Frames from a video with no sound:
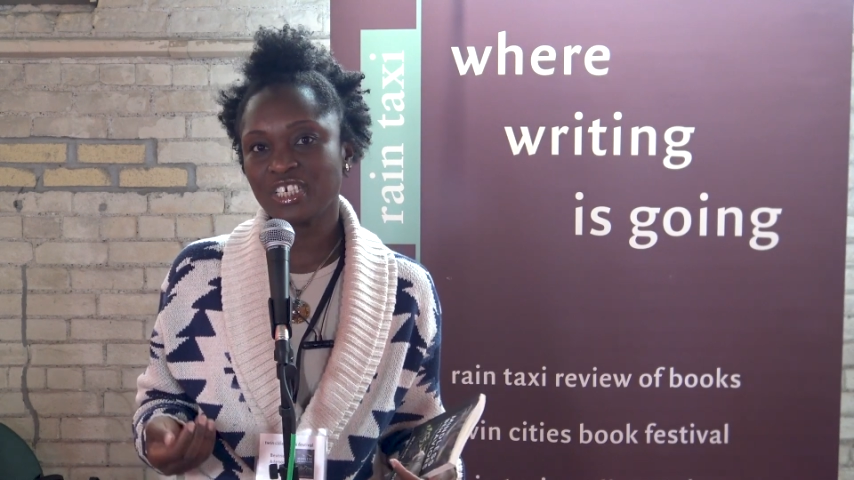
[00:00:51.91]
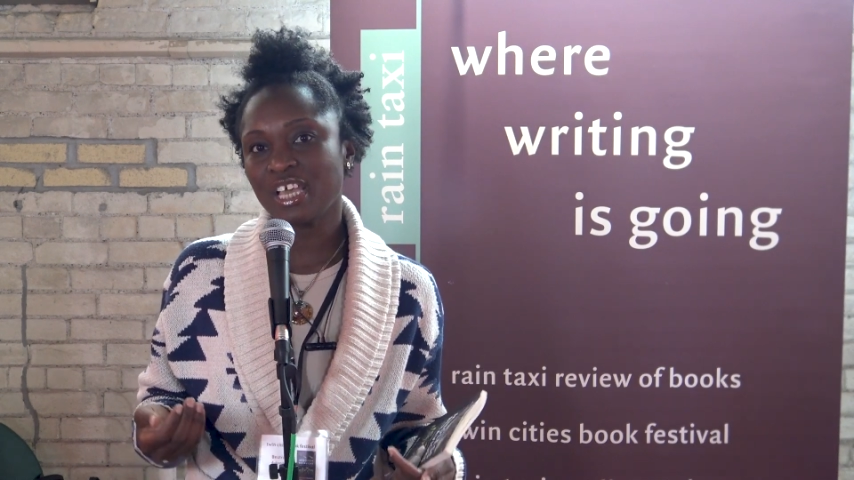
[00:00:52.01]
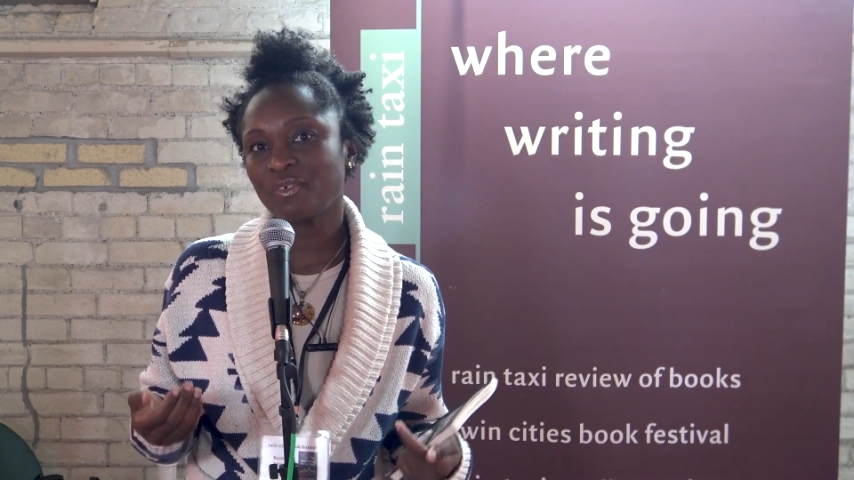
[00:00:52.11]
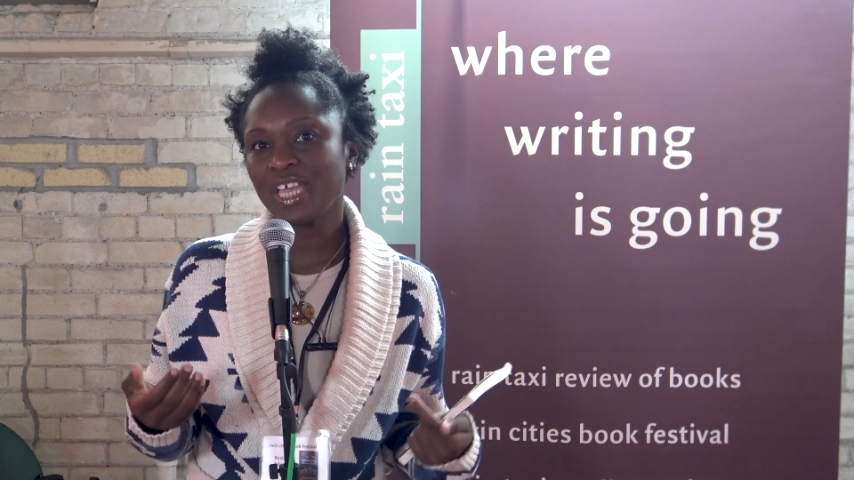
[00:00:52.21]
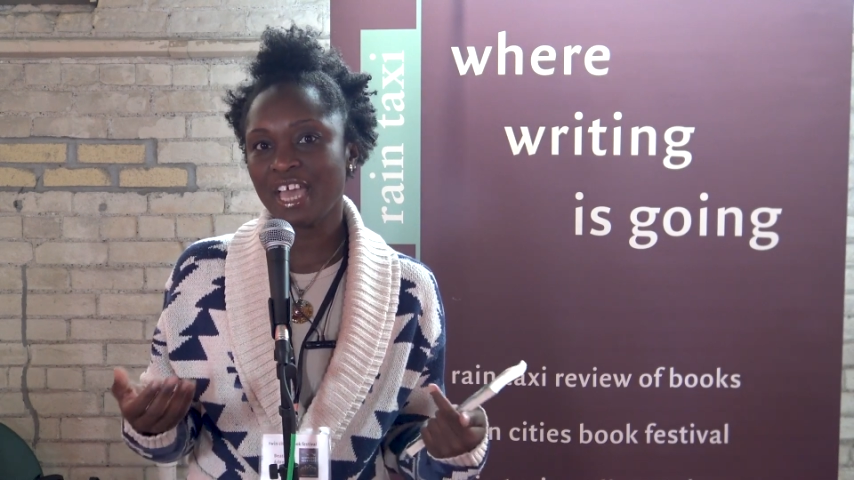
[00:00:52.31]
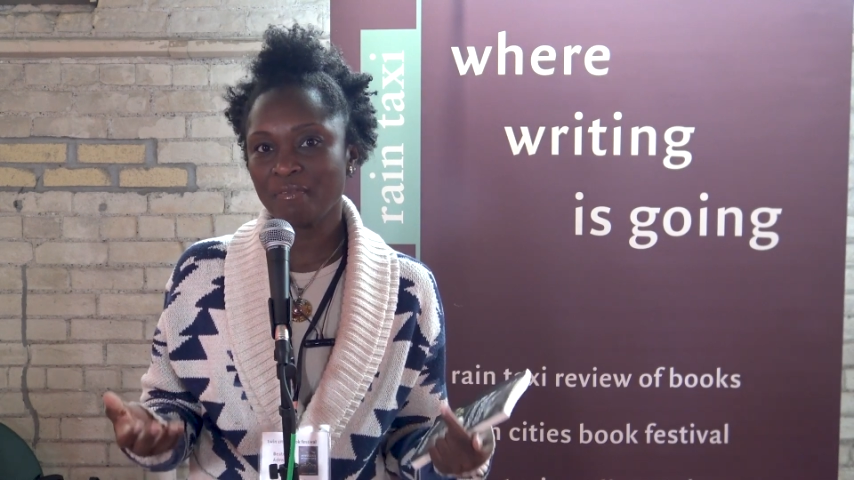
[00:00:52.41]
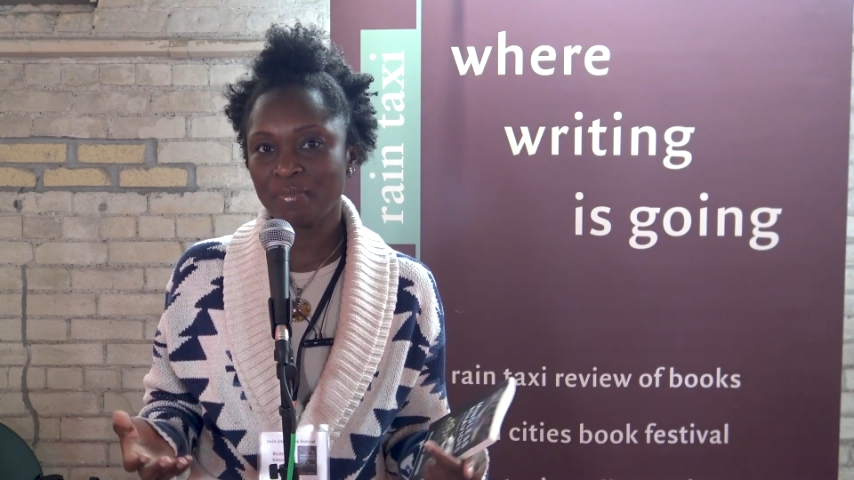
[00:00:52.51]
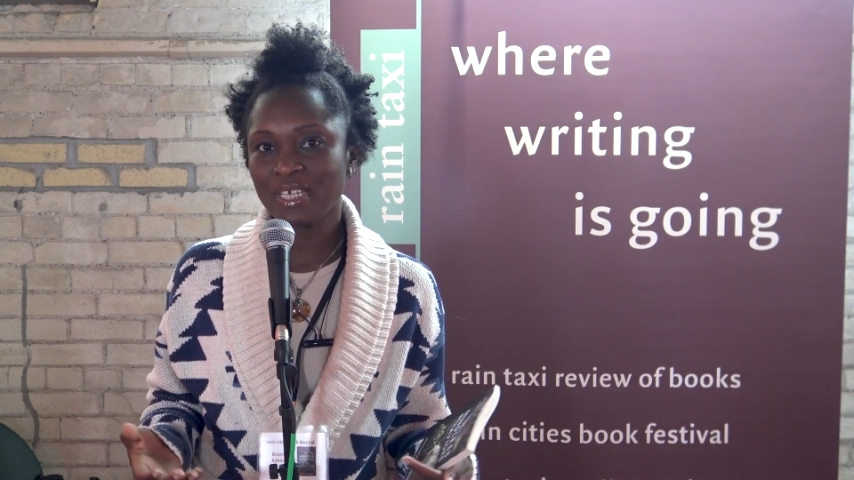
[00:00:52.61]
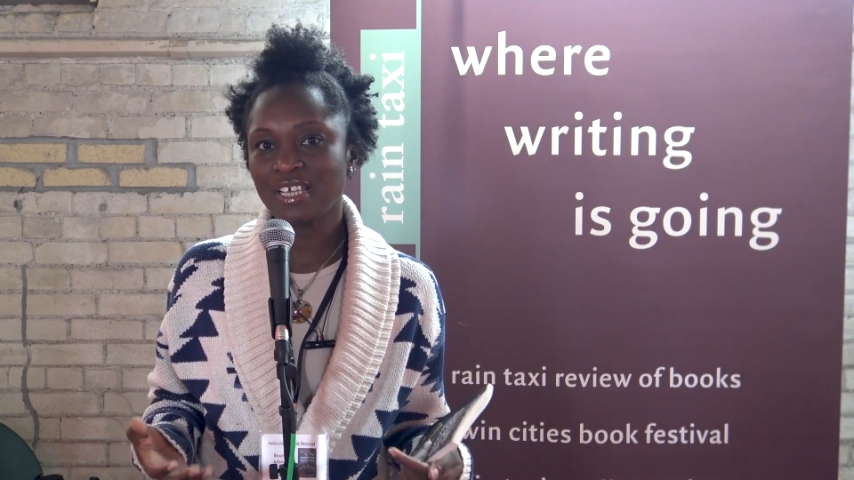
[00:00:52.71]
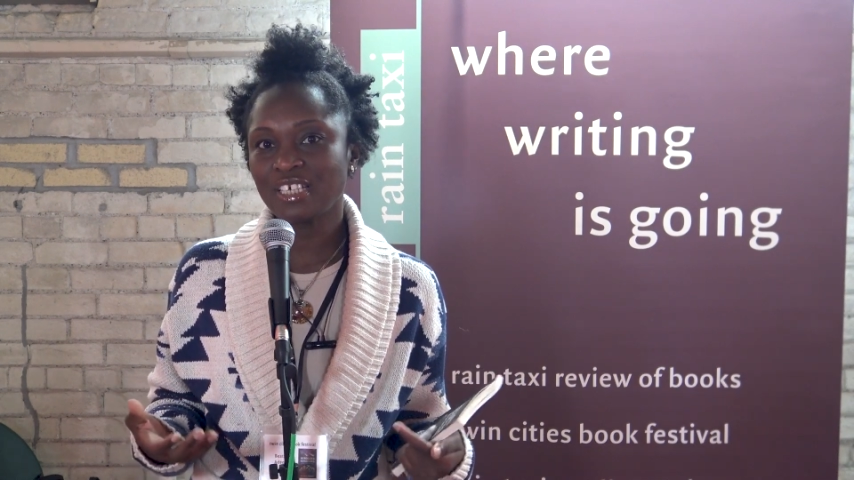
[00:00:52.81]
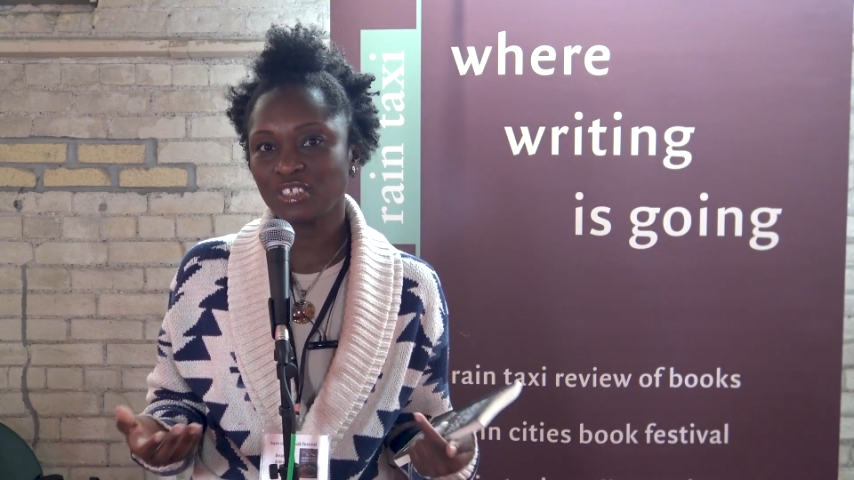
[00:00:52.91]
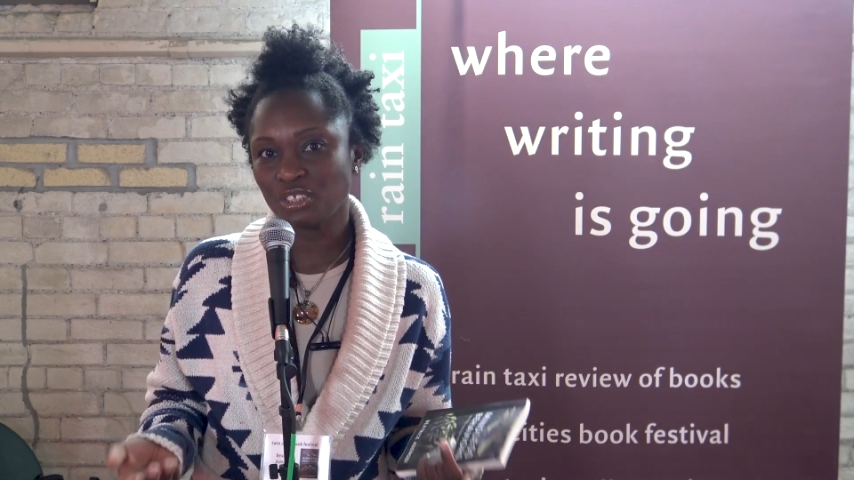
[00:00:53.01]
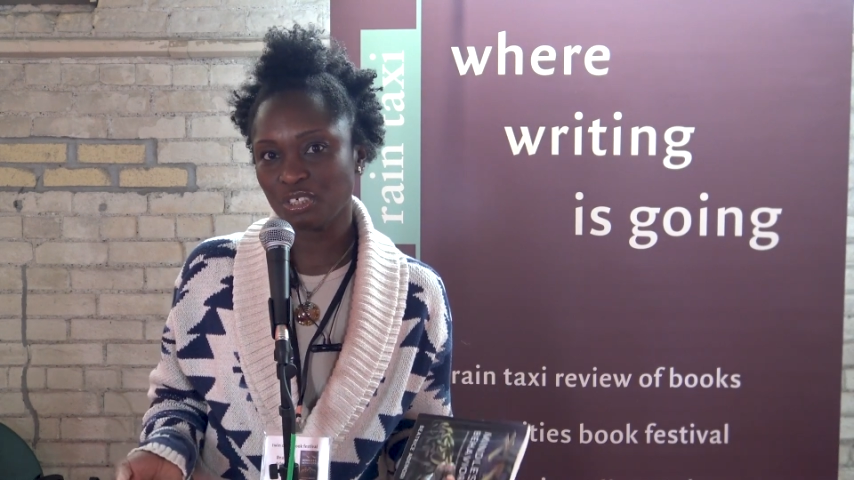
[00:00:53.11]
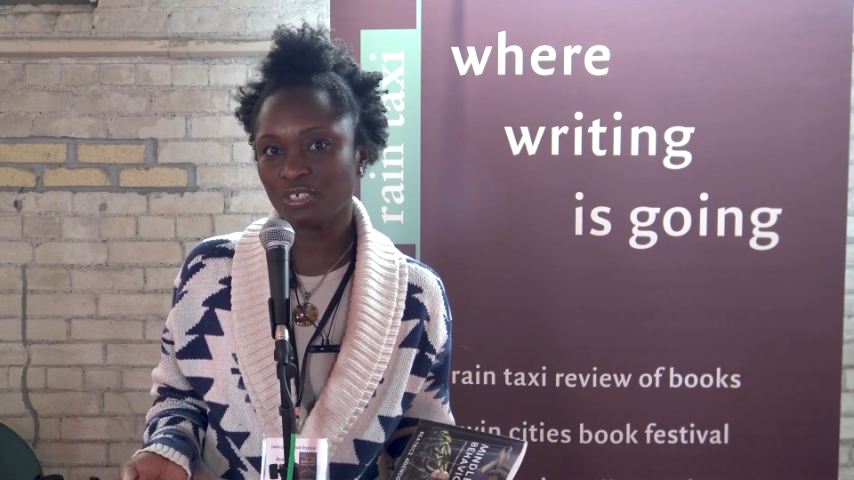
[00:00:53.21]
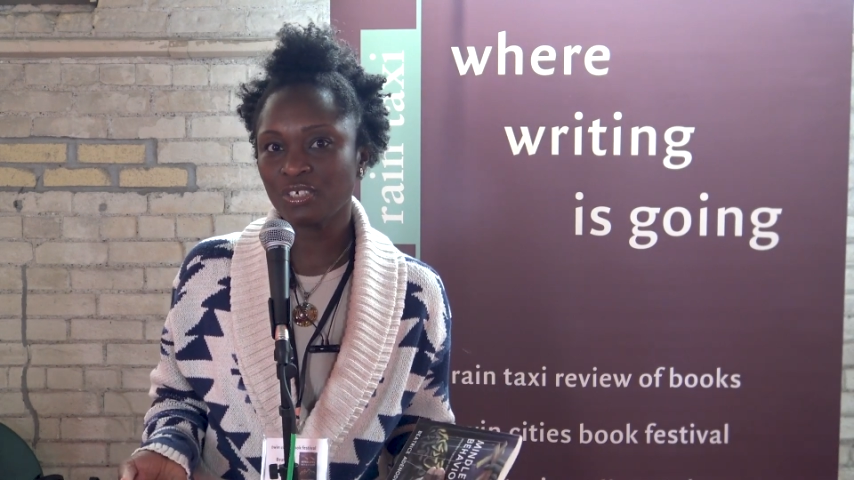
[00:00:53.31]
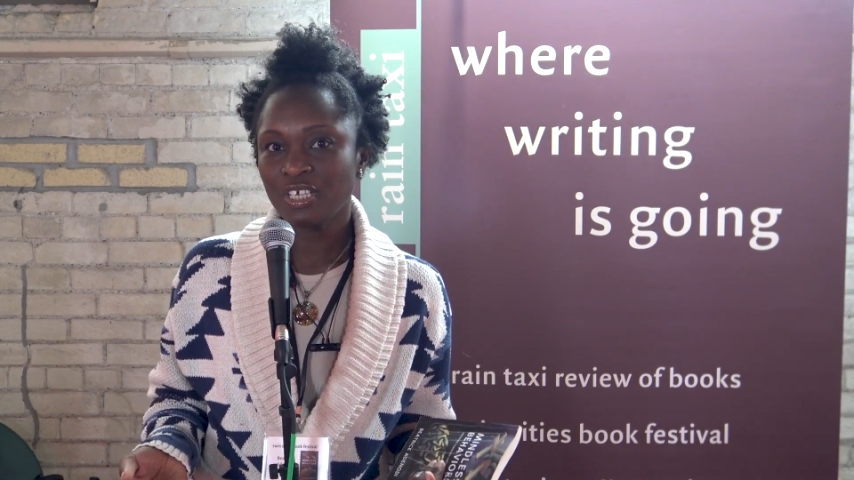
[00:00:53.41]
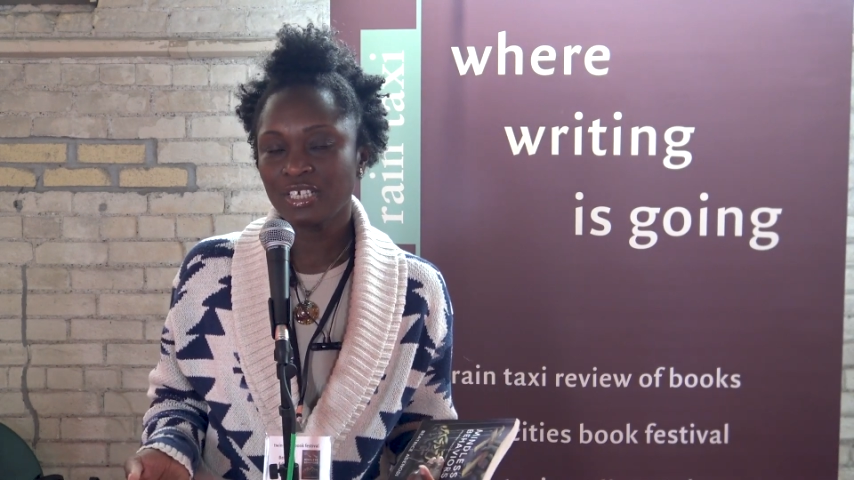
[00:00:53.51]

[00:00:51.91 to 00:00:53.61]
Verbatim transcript: that we have been under